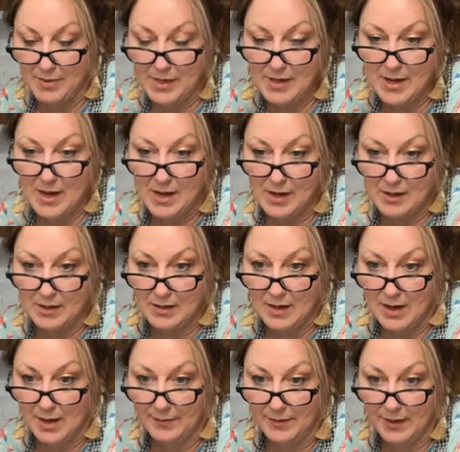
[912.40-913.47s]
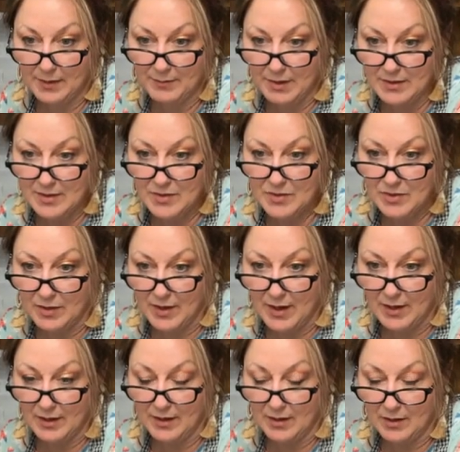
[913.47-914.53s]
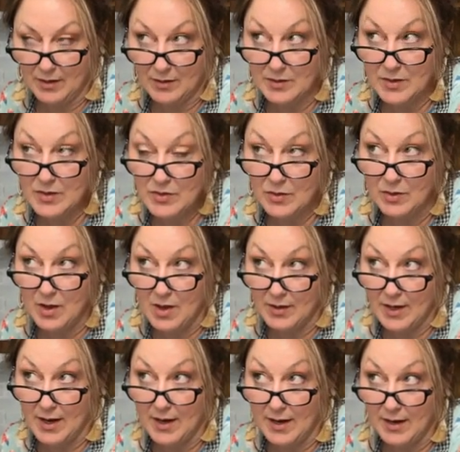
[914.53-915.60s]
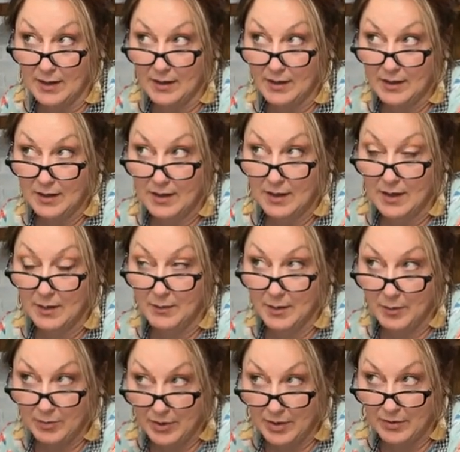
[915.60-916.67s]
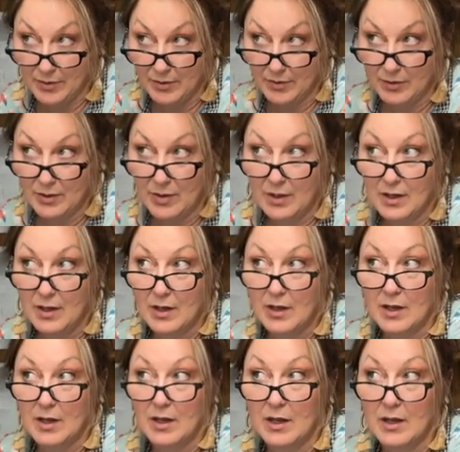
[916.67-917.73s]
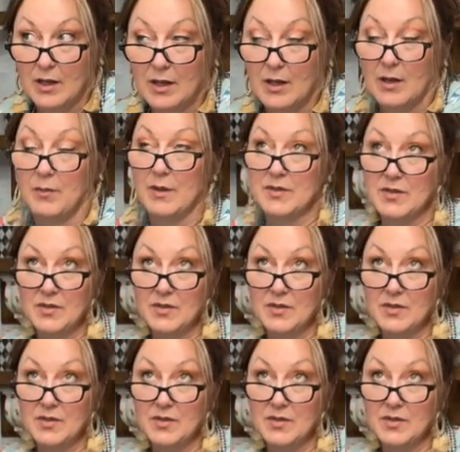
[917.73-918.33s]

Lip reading: But yeah, my sister-in-law and I, and my brother, my